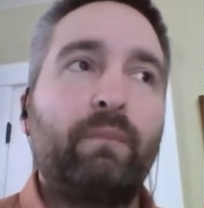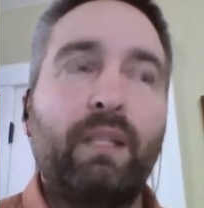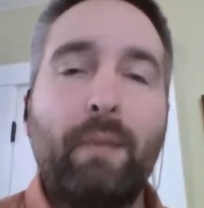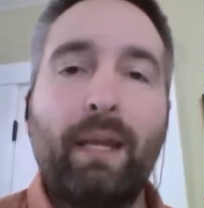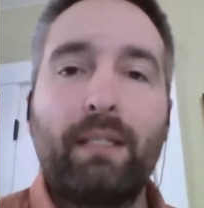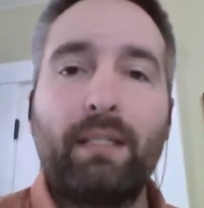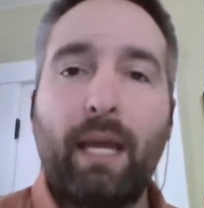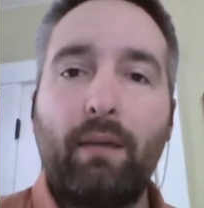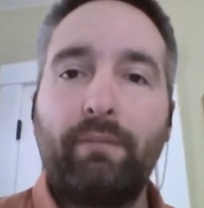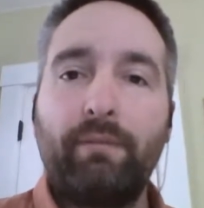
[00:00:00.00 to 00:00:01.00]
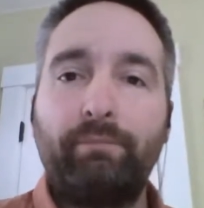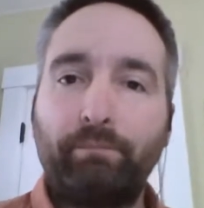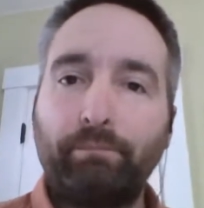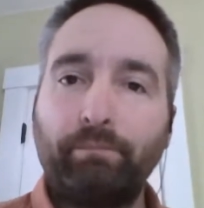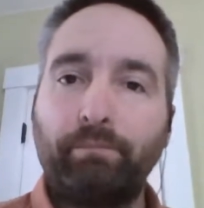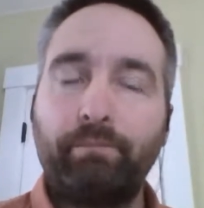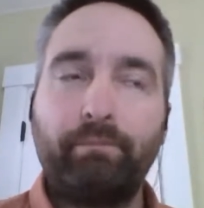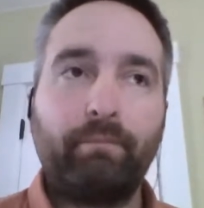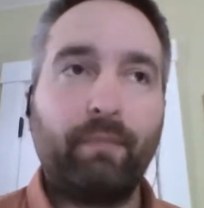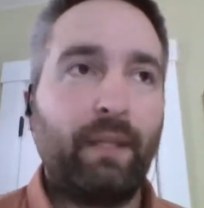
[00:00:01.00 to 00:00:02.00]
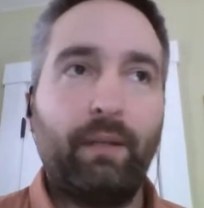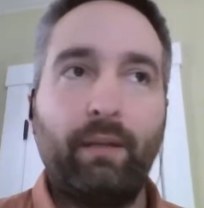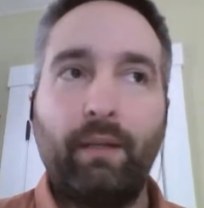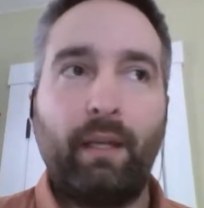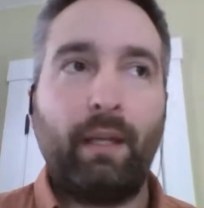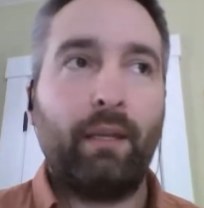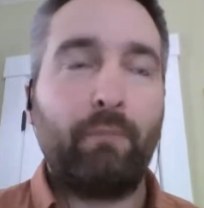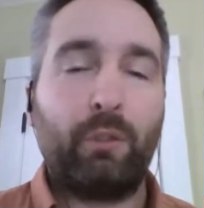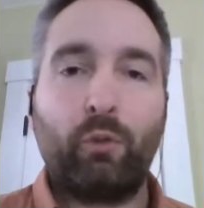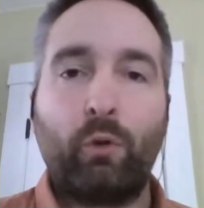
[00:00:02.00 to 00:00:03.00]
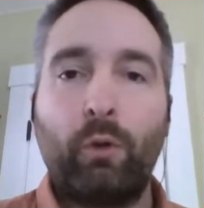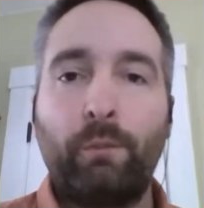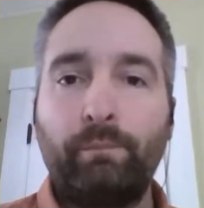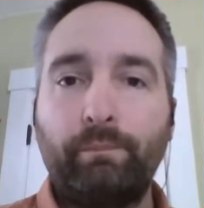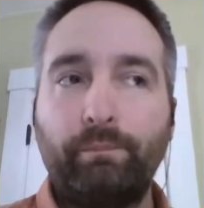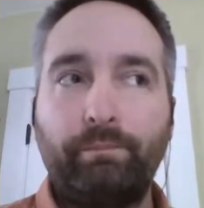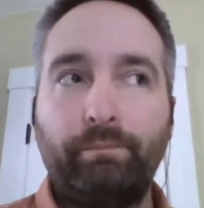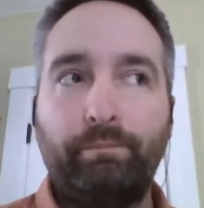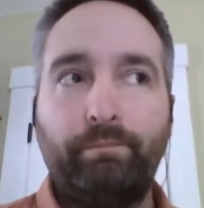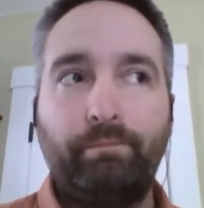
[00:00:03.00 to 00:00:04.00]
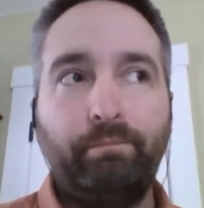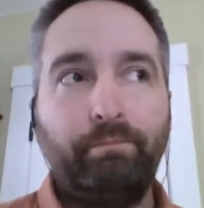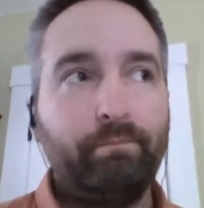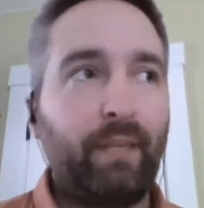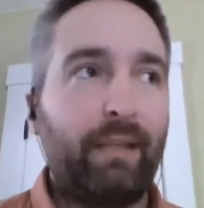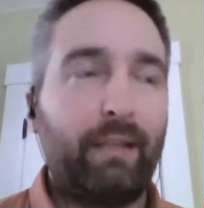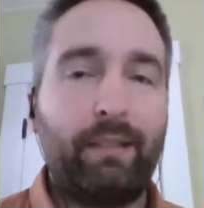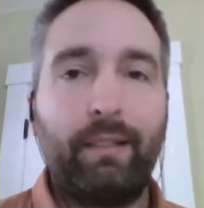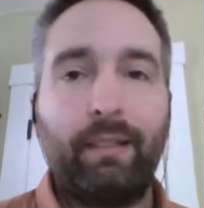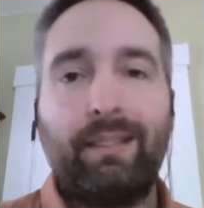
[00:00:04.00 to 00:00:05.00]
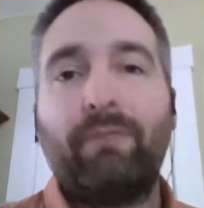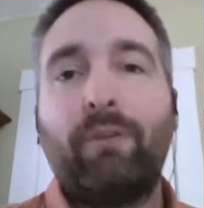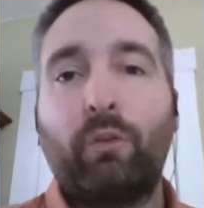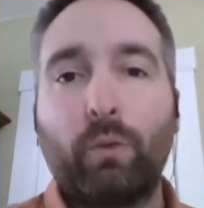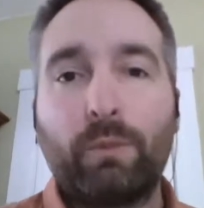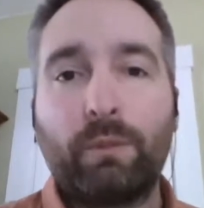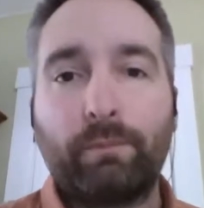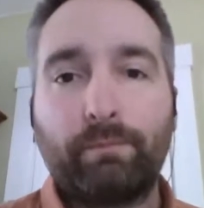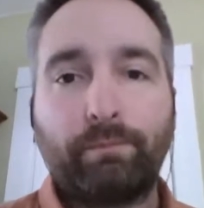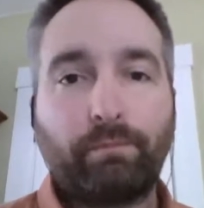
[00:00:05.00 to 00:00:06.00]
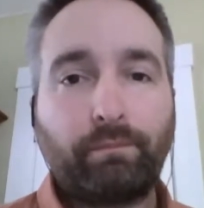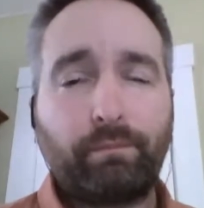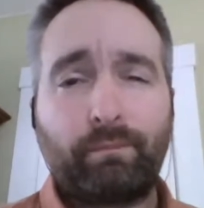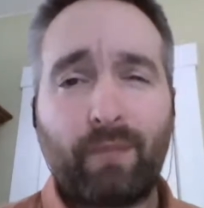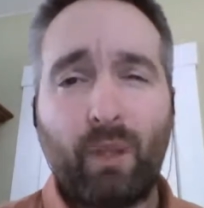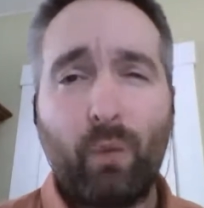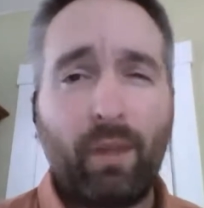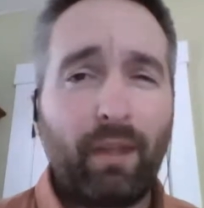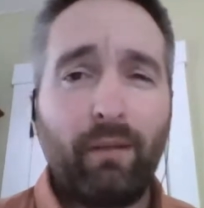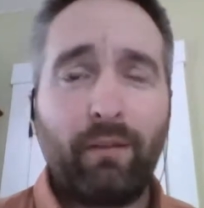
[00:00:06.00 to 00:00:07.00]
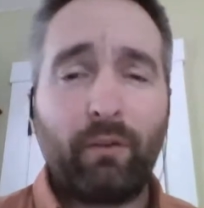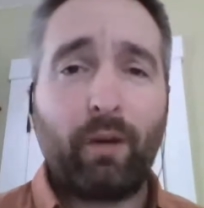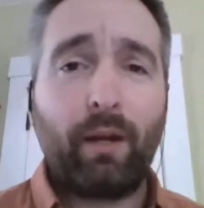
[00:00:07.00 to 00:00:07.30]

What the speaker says: Command staff and patrol and the different groups within